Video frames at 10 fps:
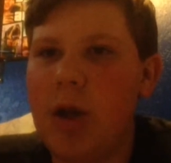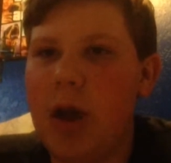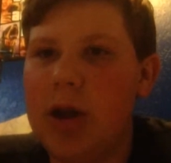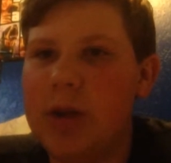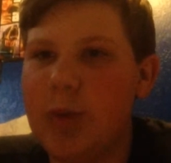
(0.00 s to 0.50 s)

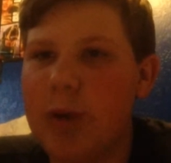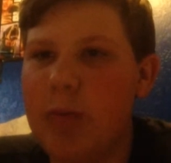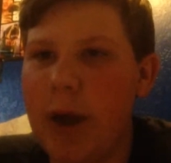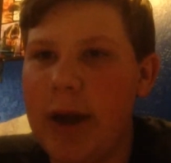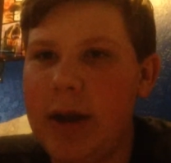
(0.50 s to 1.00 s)
spring
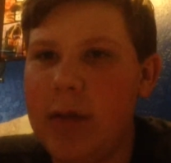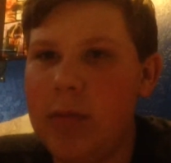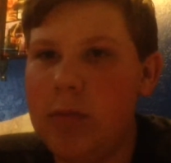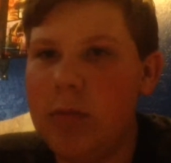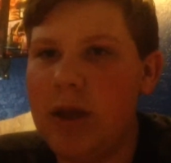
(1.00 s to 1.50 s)
break
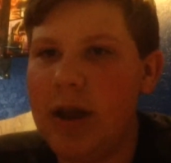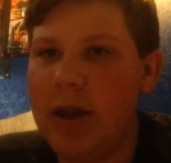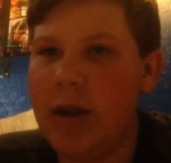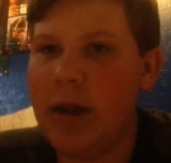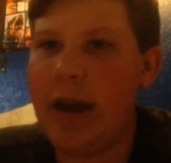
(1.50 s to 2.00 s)

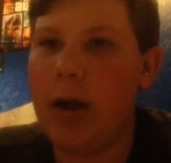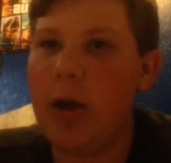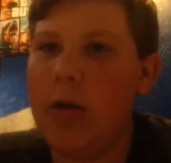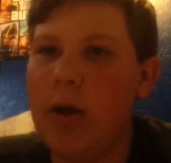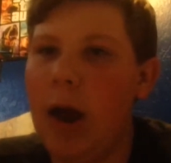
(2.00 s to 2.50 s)

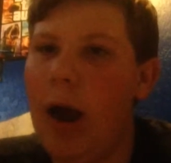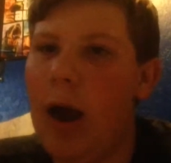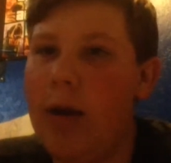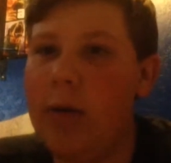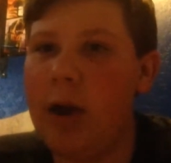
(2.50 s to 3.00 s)
here,
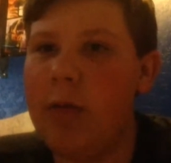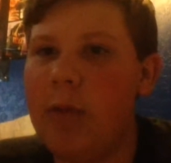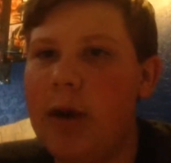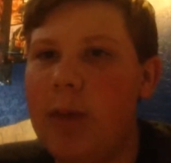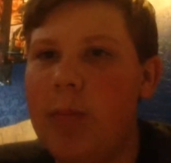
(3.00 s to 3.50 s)
I
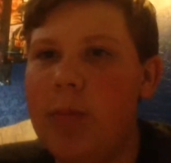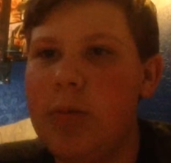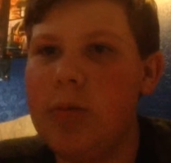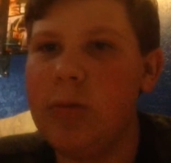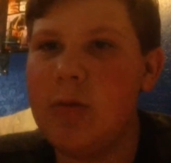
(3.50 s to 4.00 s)
went up
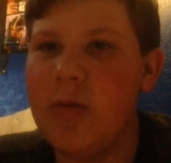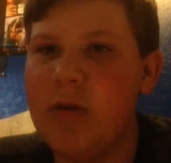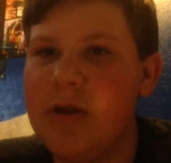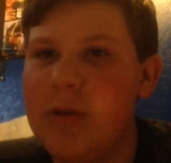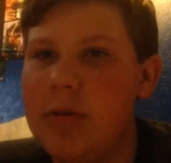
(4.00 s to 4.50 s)

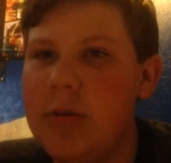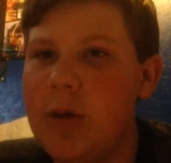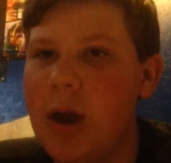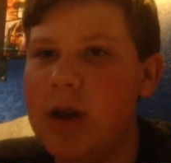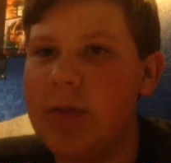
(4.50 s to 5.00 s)
and
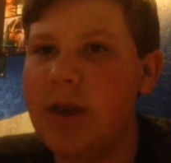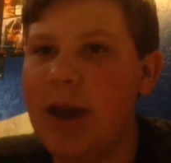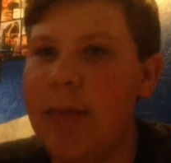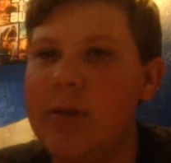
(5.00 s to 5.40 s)
got some games,